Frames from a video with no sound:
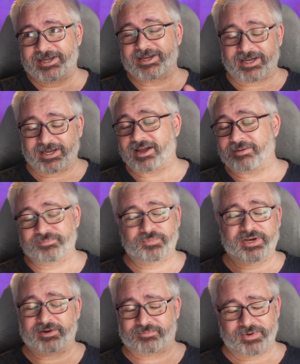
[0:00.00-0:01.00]

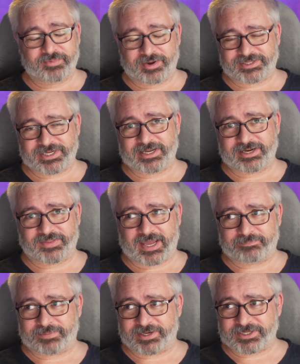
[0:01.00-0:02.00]
We won't dig into
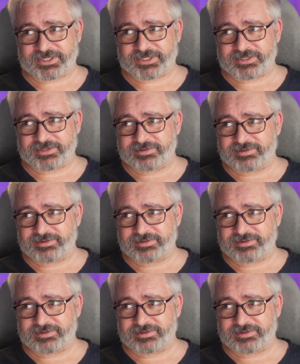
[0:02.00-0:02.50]
that, but it's